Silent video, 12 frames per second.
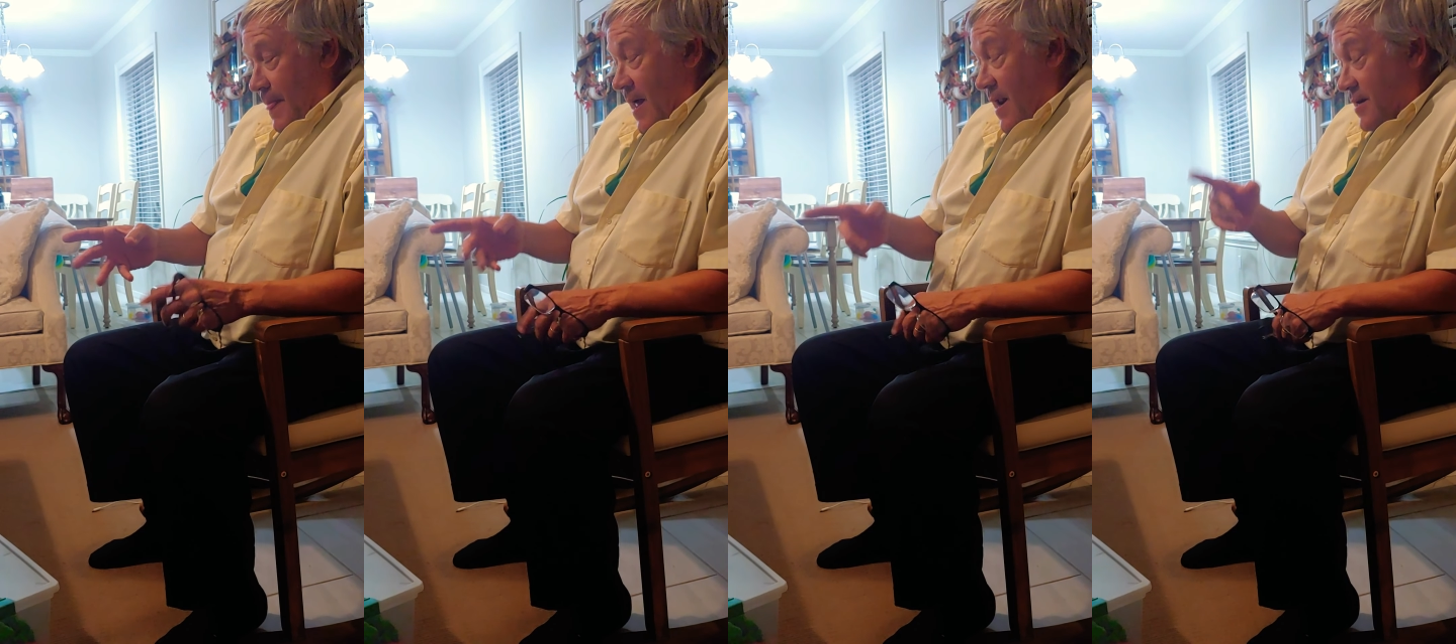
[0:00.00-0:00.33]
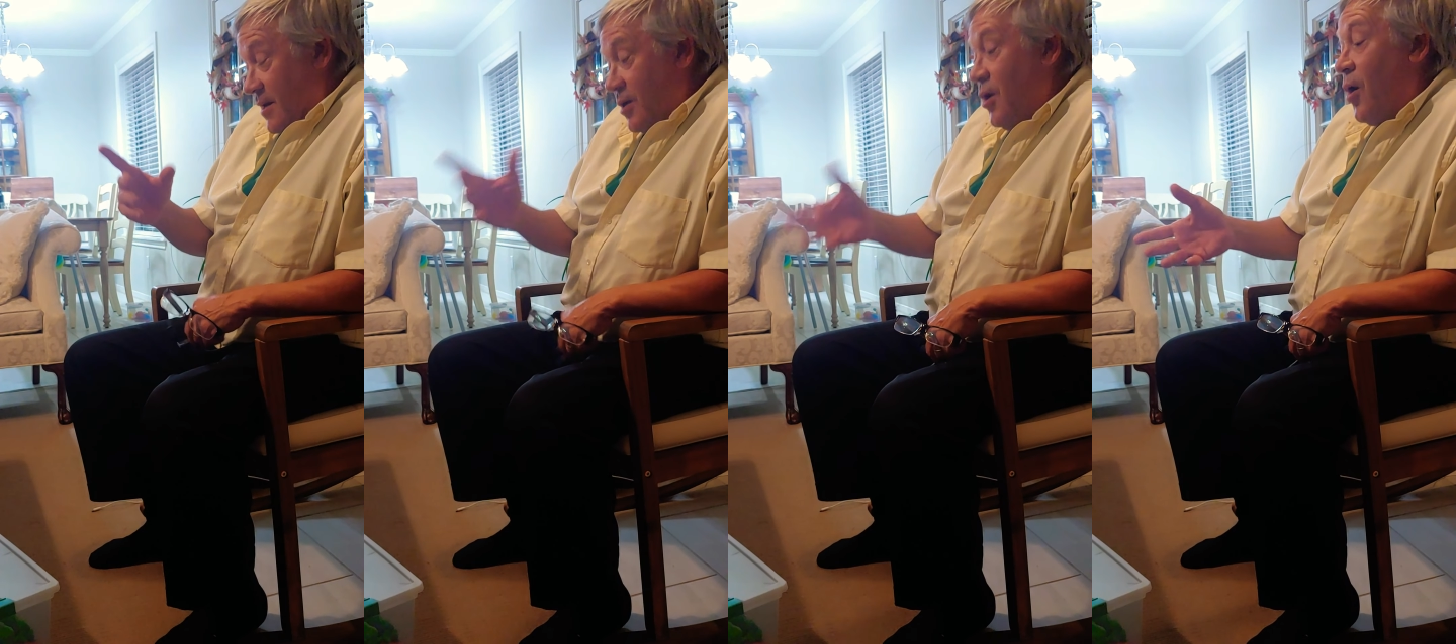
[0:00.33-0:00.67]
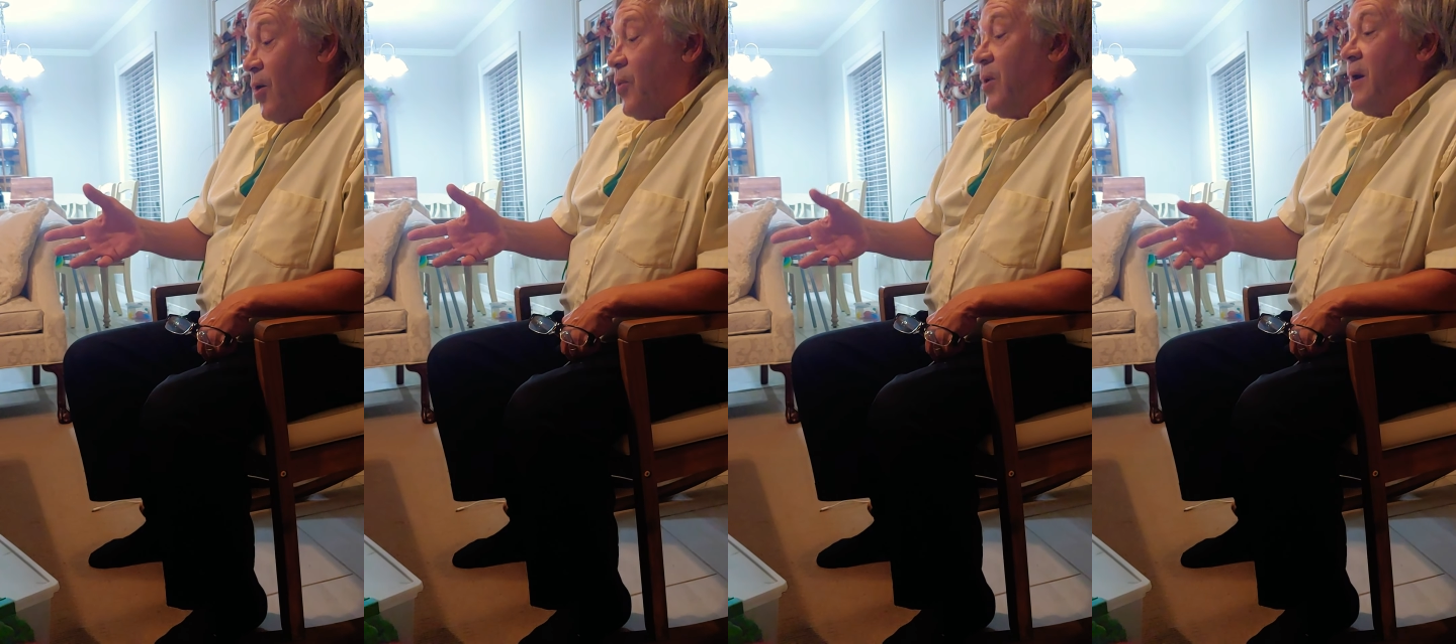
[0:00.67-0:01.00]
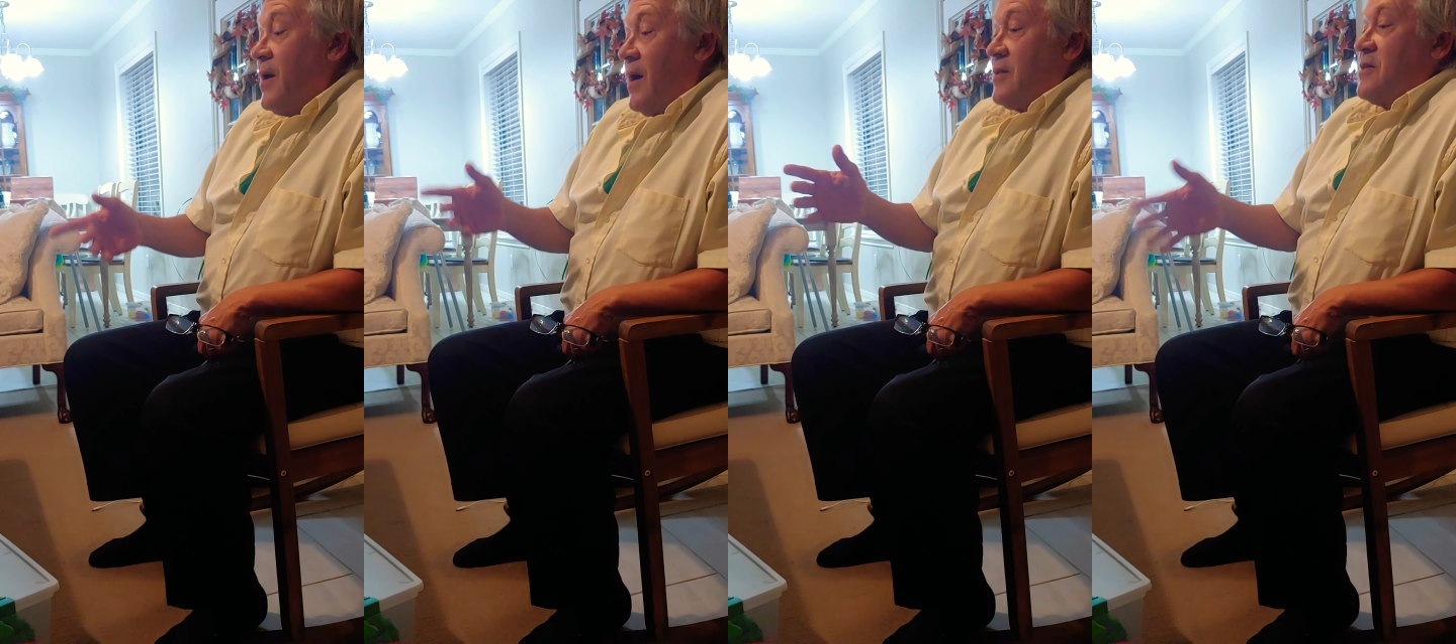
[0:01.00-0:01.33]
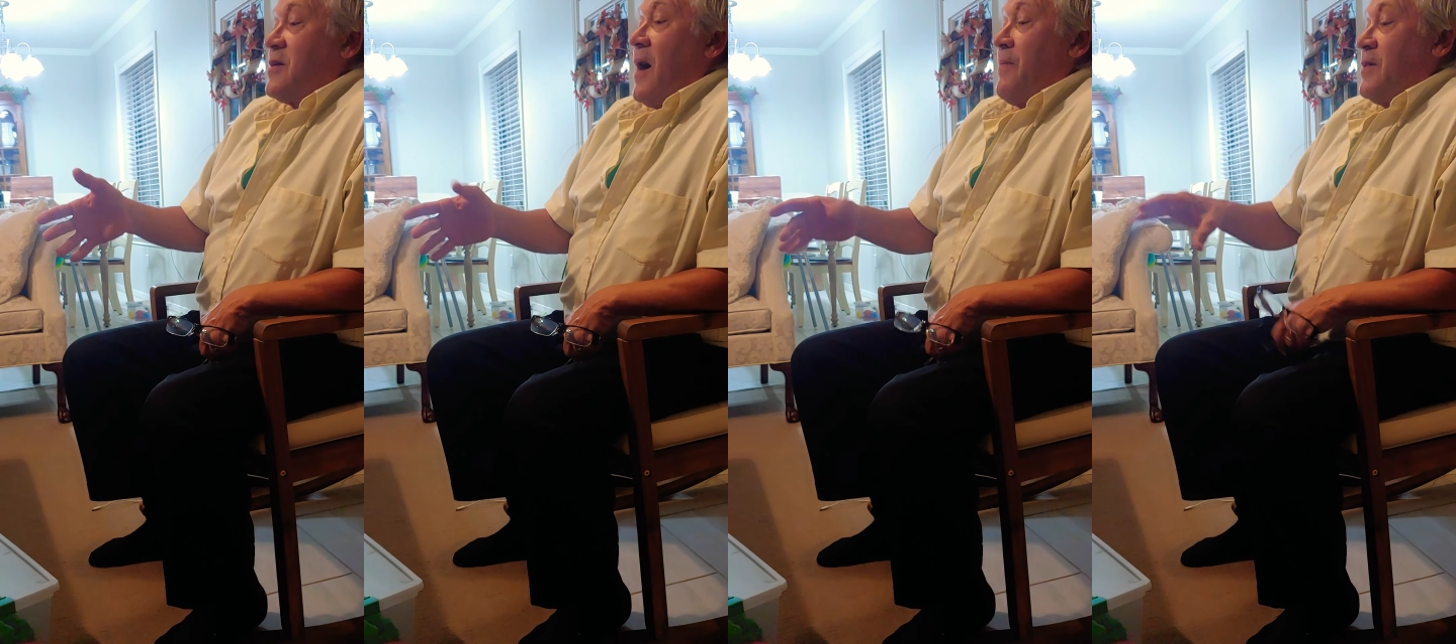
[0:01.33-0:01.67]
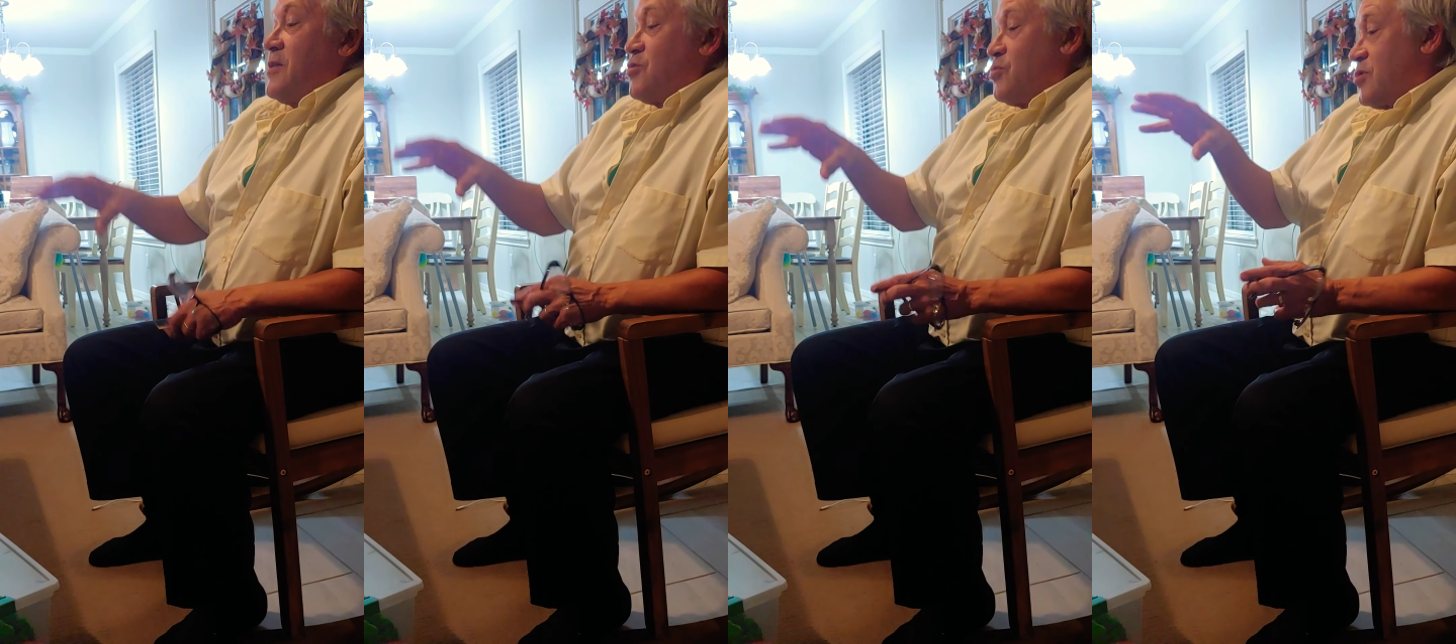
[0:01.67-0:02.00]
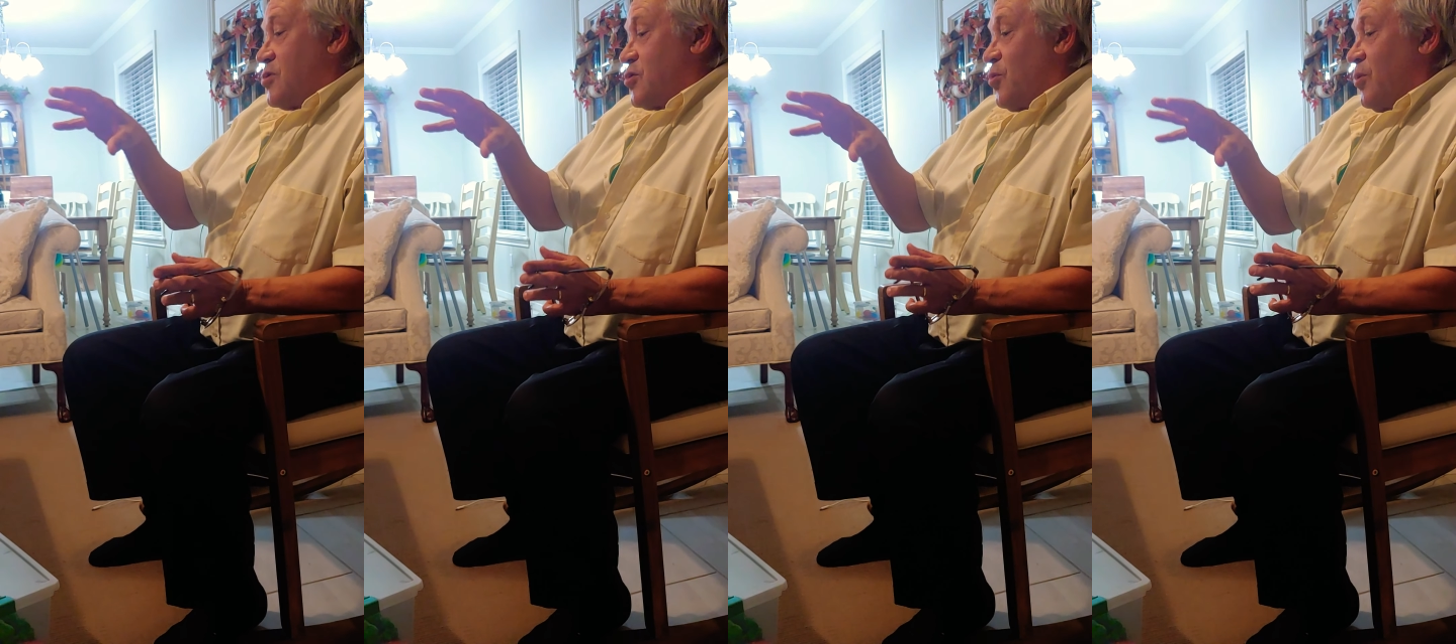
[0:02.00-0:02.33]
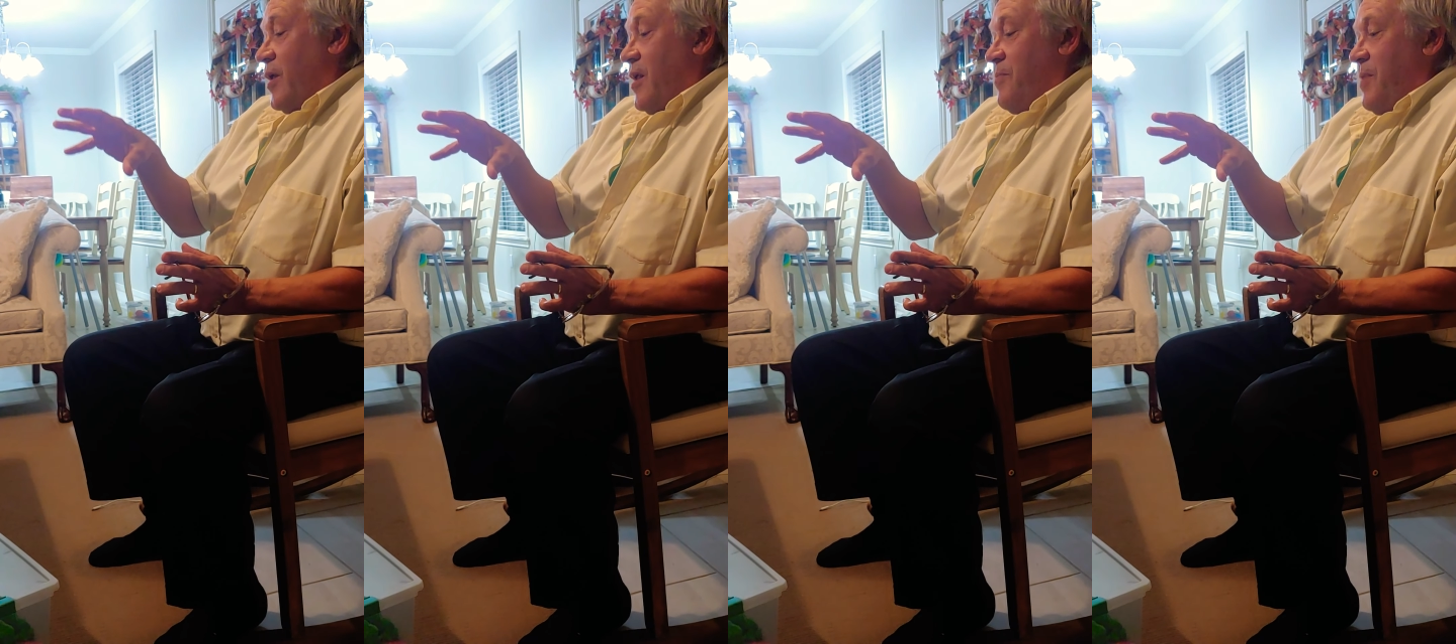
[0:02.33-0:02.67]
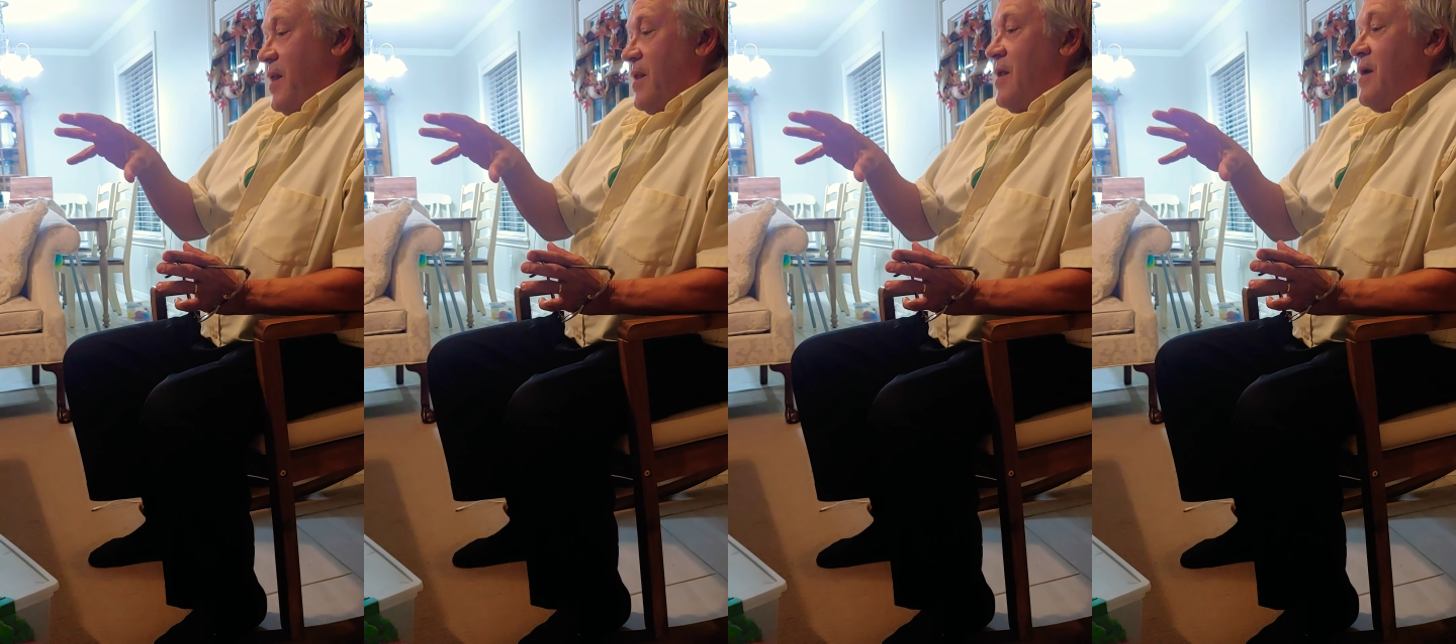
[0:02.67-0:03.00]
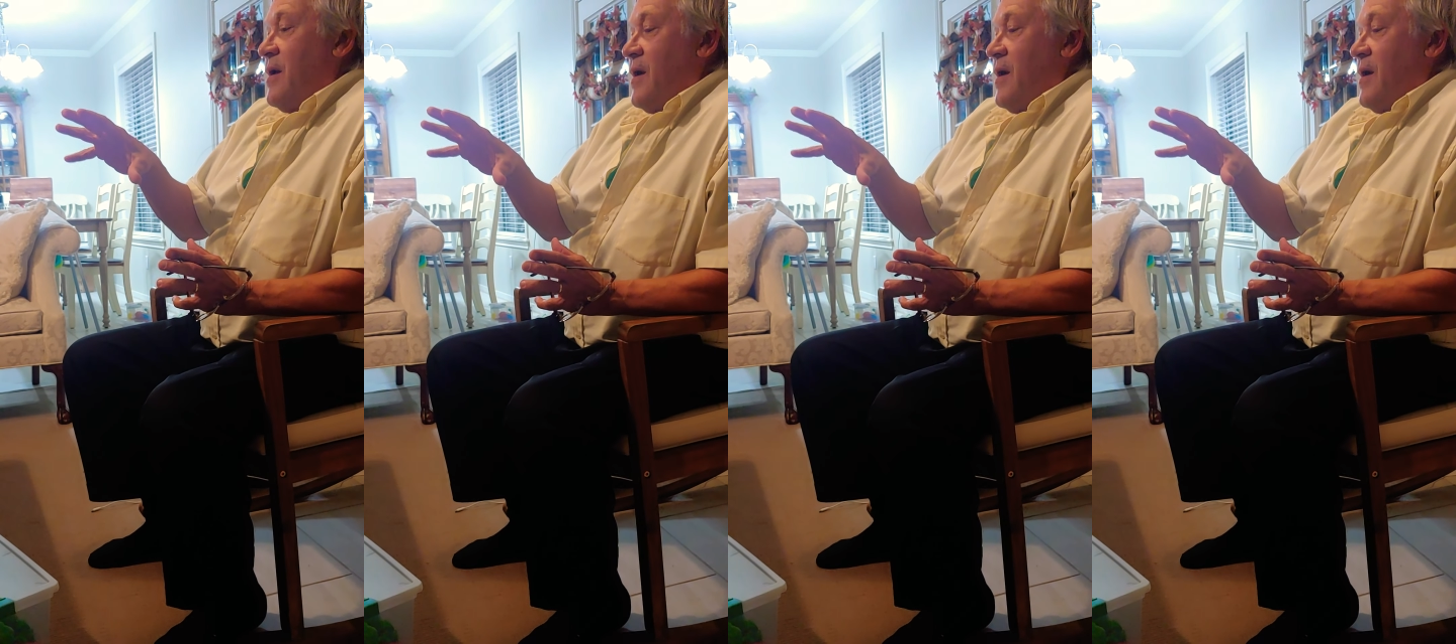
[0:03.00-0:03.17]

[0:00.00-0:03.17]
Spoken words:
And I didn't know at the time that this was a school that had been